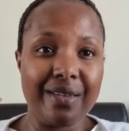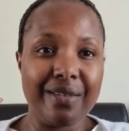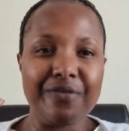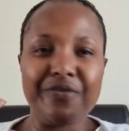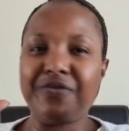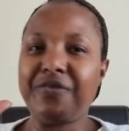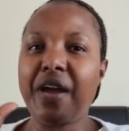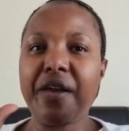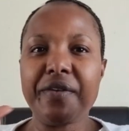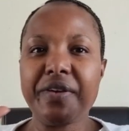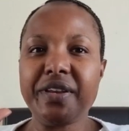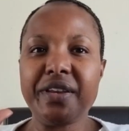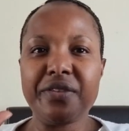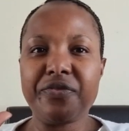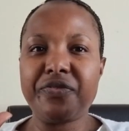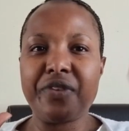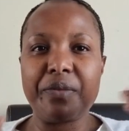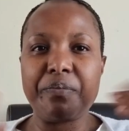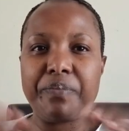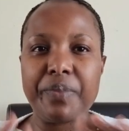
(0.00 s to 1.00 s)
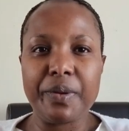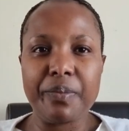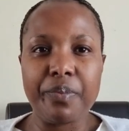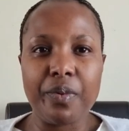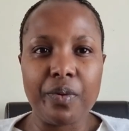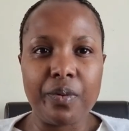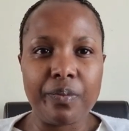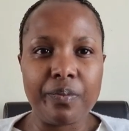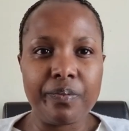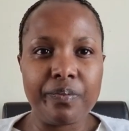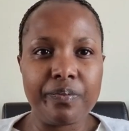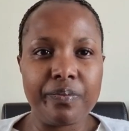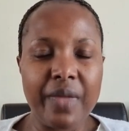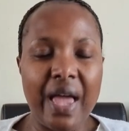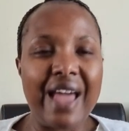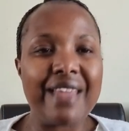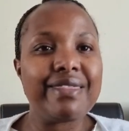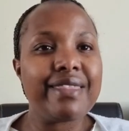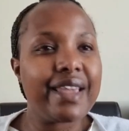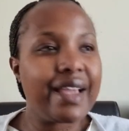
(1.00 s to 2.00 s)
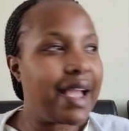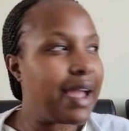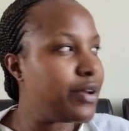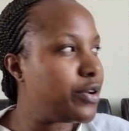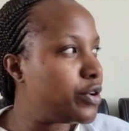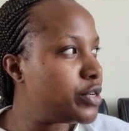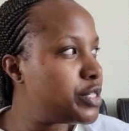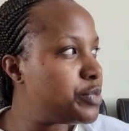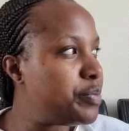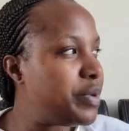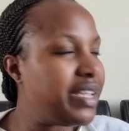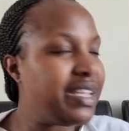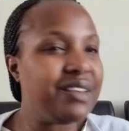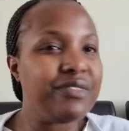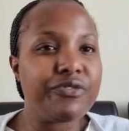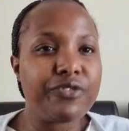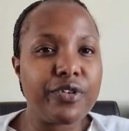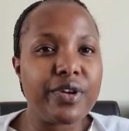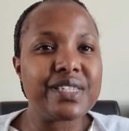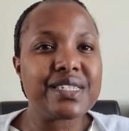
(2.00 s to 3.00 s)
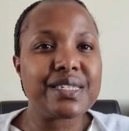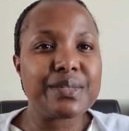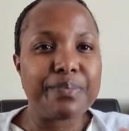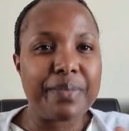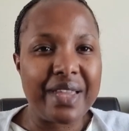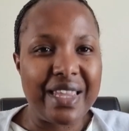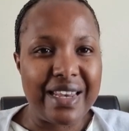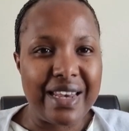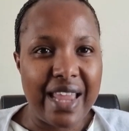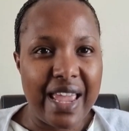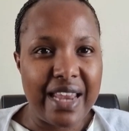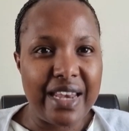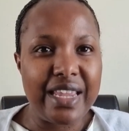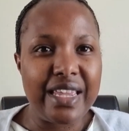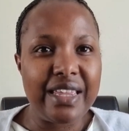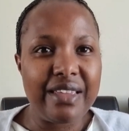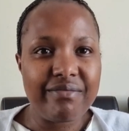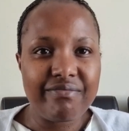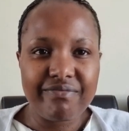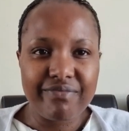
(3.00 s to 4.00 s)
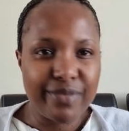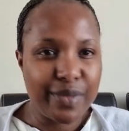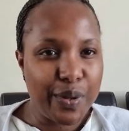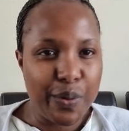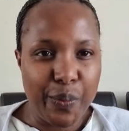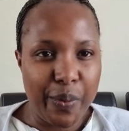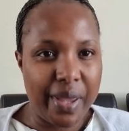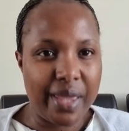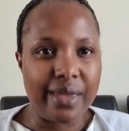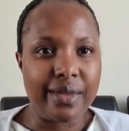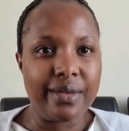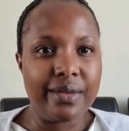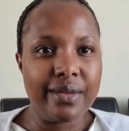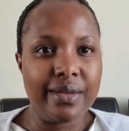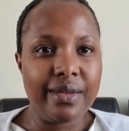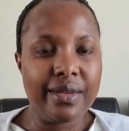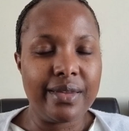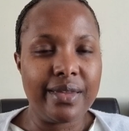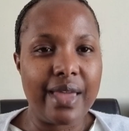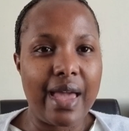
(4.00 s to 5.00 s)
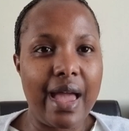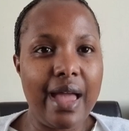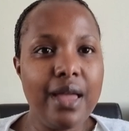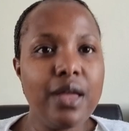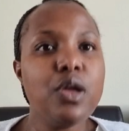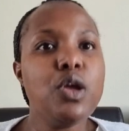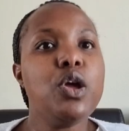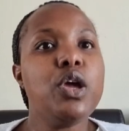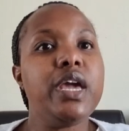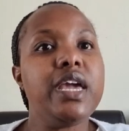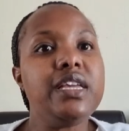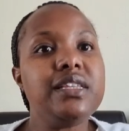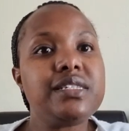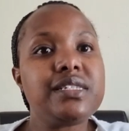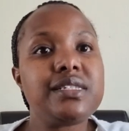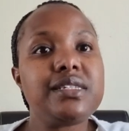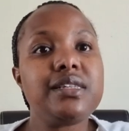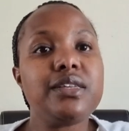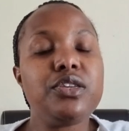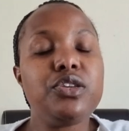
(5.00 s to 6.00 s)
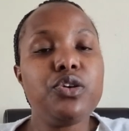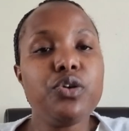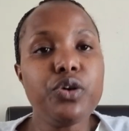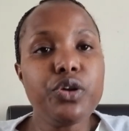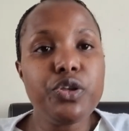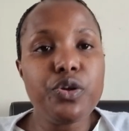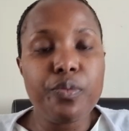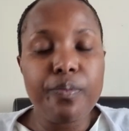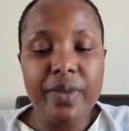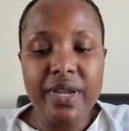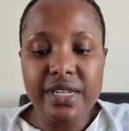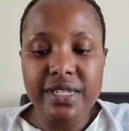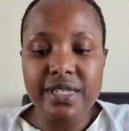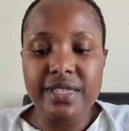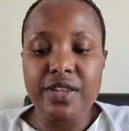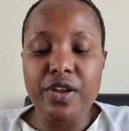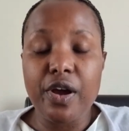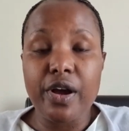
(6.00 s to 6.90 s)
very different people, and they cannot be influenced in any way. Yeah, it's you meet